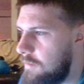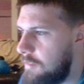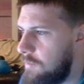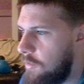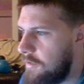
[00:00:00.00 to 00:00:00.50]

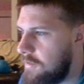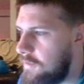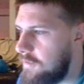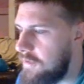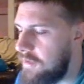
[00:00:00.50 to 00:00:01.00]
more
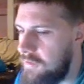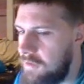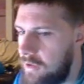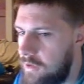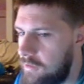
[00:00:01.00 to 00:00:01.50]
exclusive to this
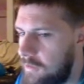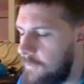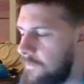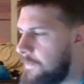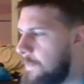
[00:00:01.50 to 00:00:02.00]
video. So,
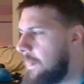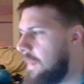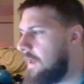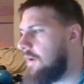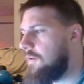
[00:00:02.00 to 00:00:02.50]

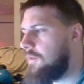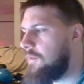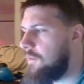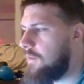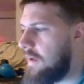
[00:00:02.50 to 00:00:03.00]

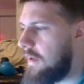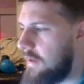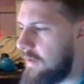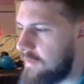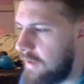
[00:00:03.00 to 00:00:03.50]
and
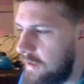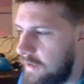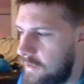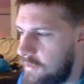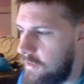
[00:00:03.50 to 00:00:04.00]
it's kind
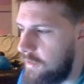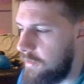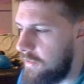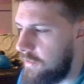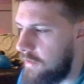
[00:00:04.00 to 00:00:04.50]
of goes along
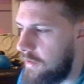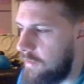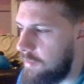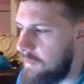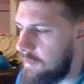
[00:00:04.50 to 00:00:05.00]
with
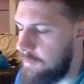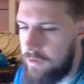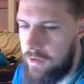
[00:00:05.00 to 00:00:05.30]
previous method I